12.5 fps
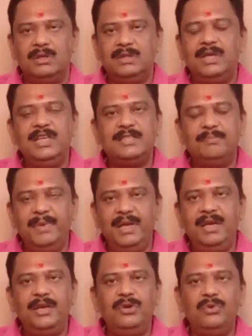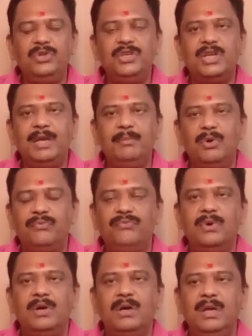that is mainly during the time
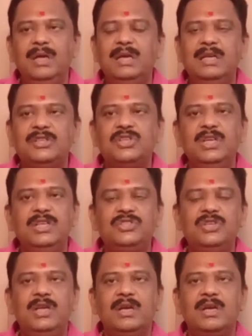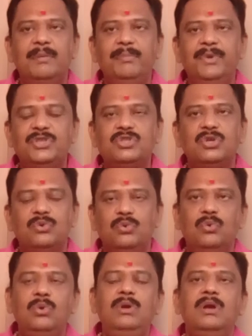of English East India Company's
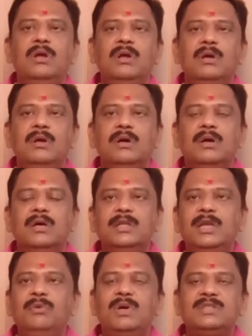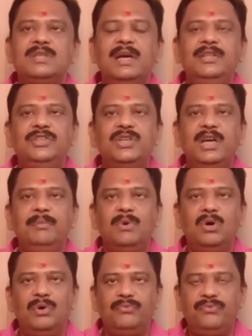rule, that was at the time
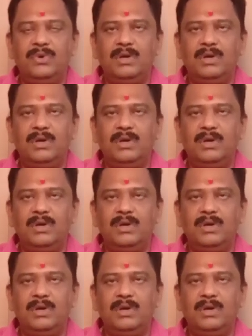of